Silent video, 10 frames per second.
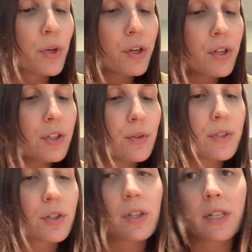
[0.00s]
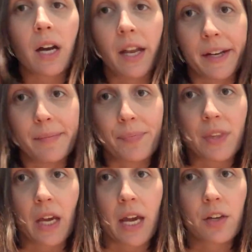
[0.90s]
what you're gonna do is you're gonna cut it,
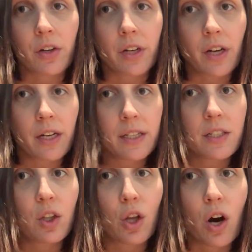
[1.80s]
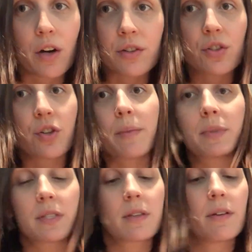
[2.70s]
and you're gonna cut it into long
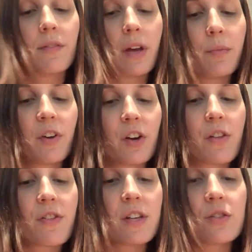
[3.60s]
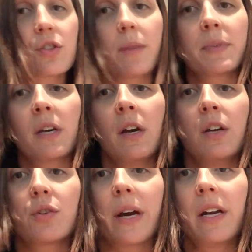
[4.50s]
strips and very thin strips.
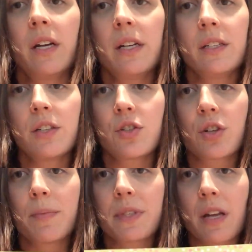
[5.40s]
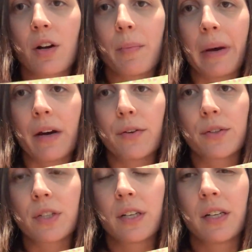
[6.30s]
So I cut it into strips that are
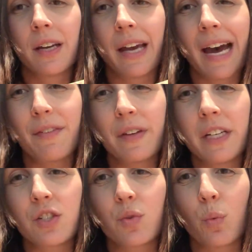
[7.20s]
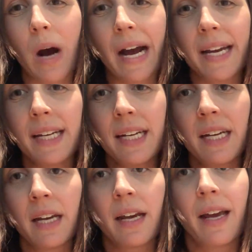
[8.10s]
about 1/2 inch wide,
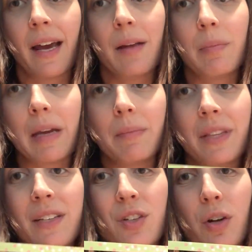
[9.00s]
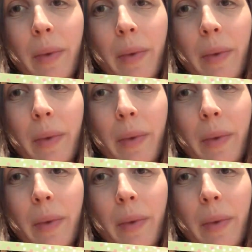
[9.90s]
and these are